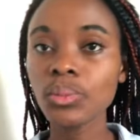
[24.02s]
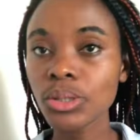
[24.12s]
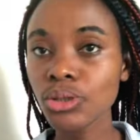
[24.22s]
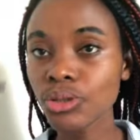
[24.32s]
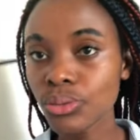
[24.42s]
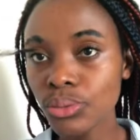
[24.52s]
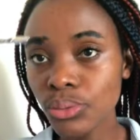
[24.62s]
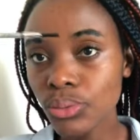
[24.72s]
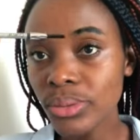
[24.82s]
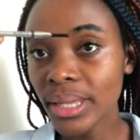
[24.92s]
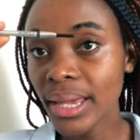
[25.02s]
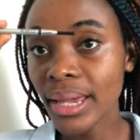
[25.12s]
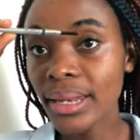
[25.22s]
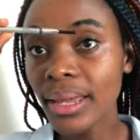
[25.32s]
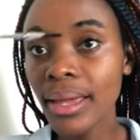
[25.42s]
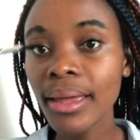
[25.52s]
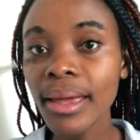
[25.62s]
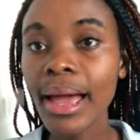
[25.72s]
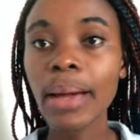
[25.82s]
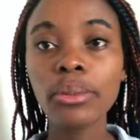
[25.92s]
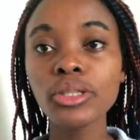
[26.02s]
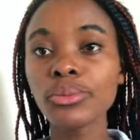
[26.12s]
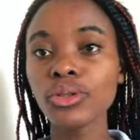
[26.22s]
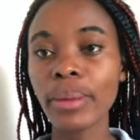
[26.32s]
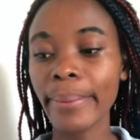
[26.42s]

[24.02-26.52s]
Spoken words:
we do that, I'm going to be doing my